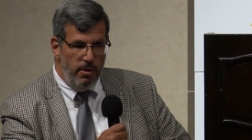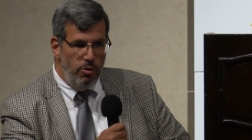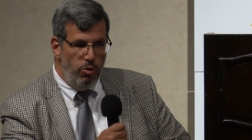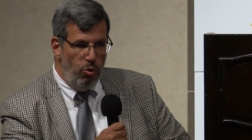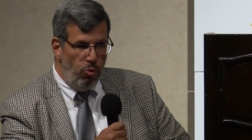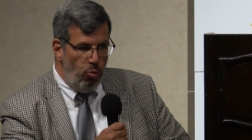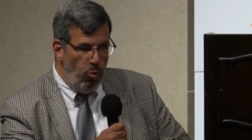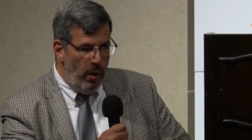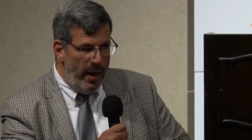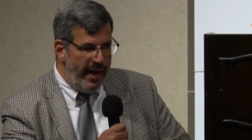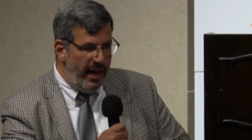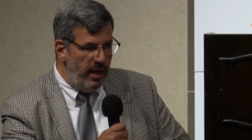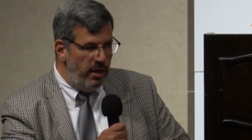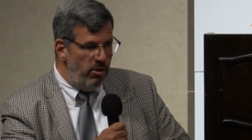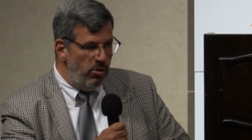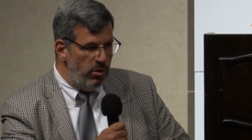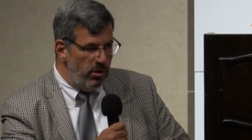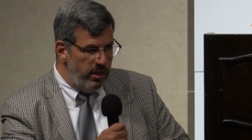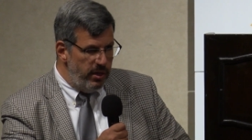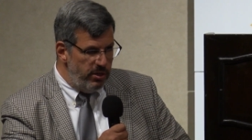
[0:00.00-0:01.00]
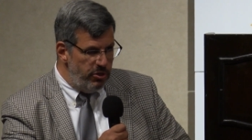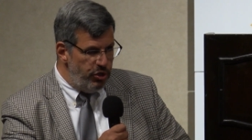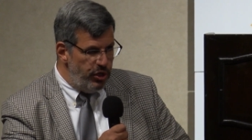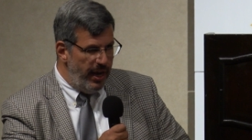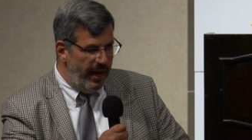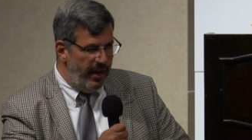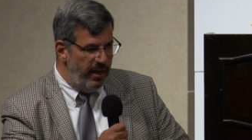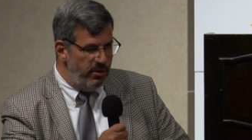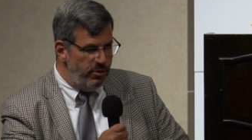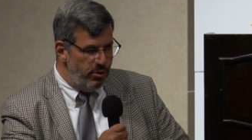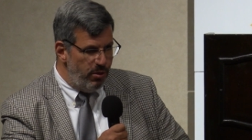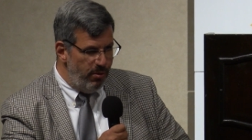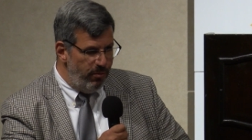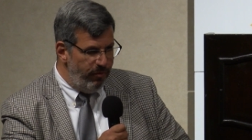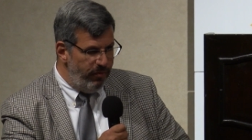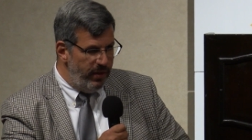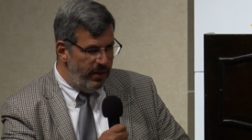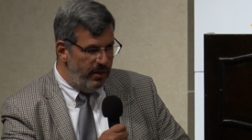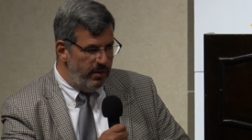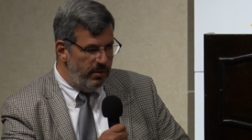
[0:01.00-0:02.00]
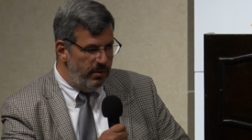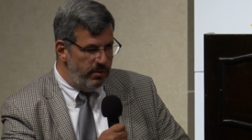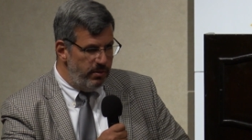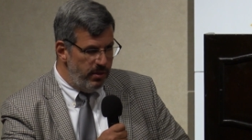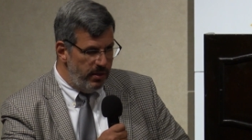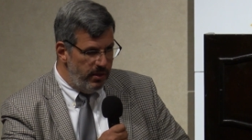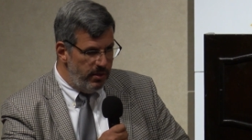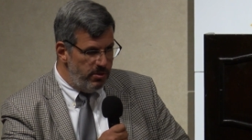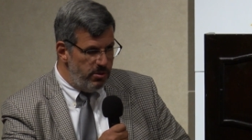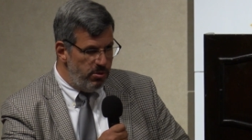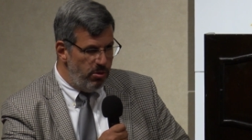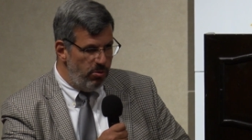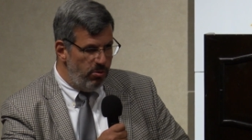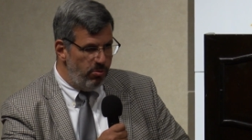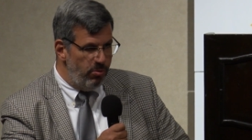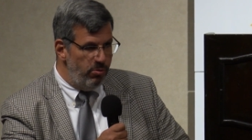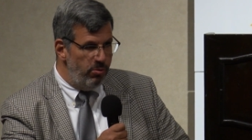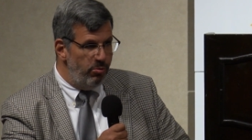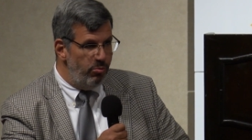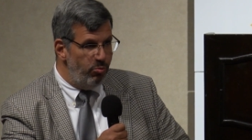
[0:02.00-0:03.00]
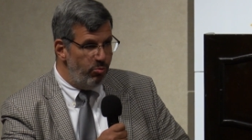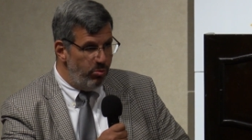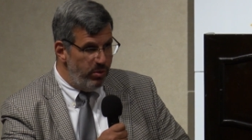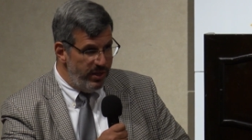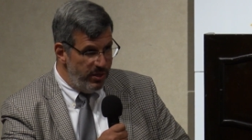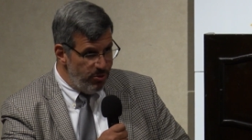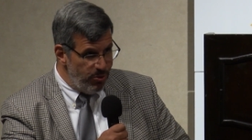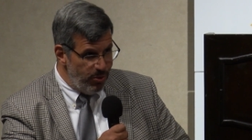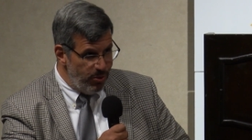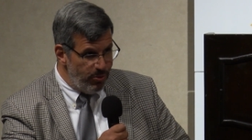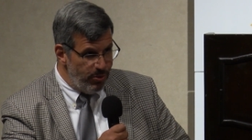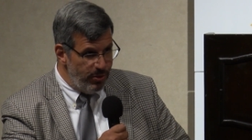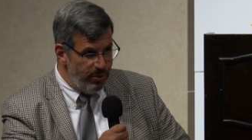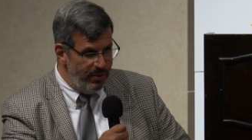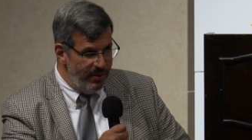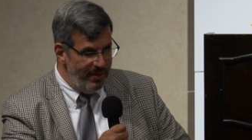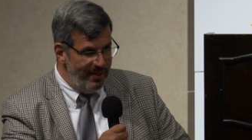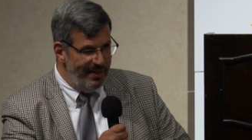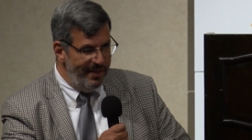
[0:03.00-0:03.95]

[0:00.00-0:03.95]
The way you're going to change the field is through research.